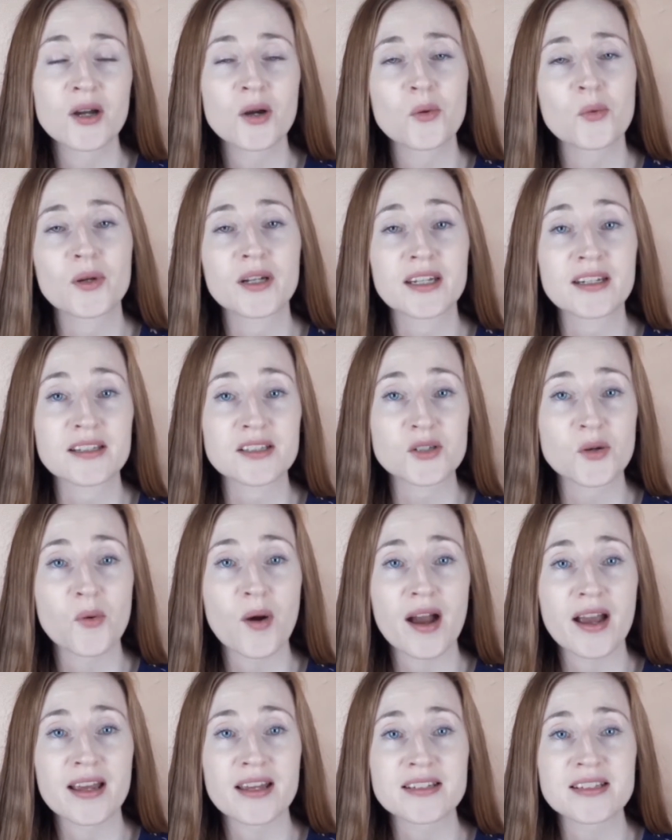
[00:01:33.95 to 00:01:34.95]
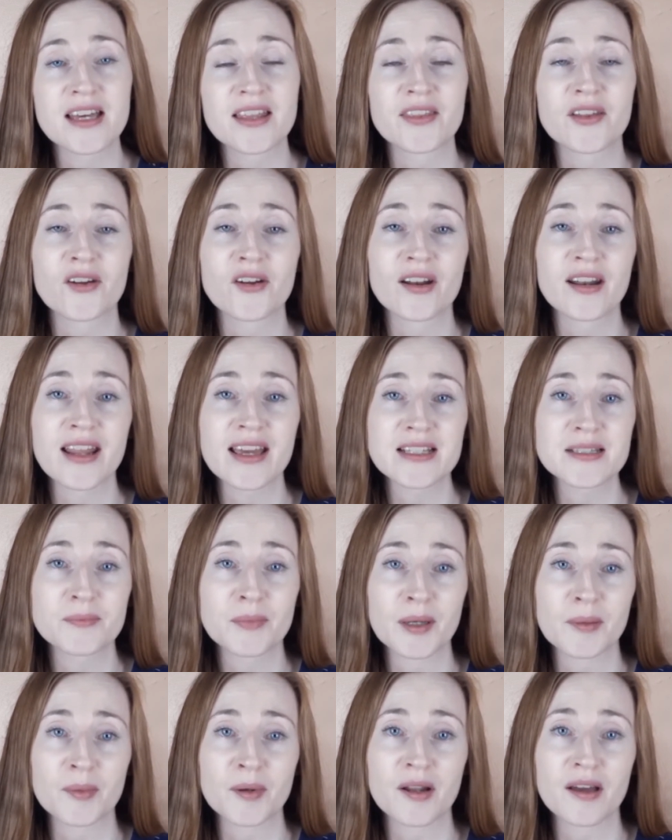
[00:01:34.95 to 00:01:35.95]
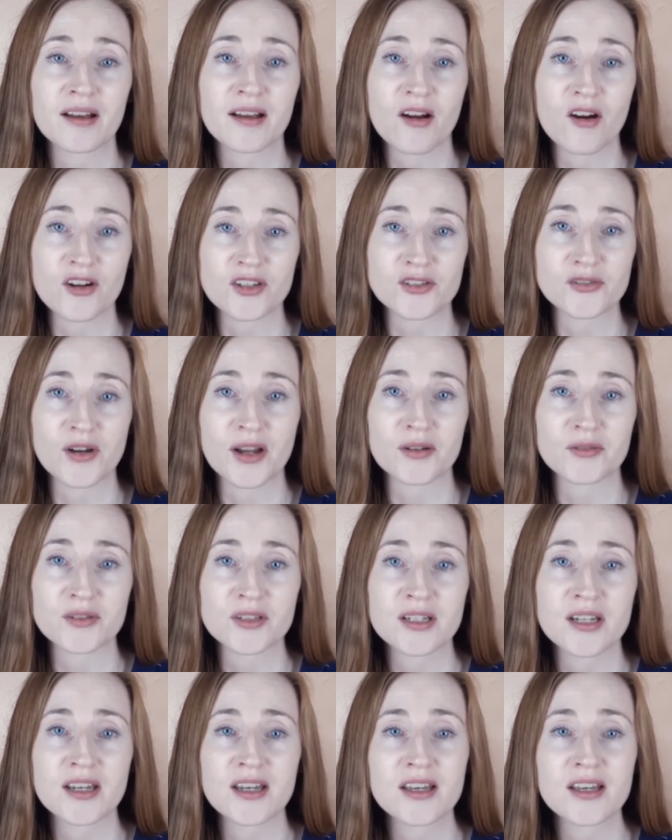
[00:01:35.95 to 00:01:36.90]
when it is quiet and there are less people and cars around,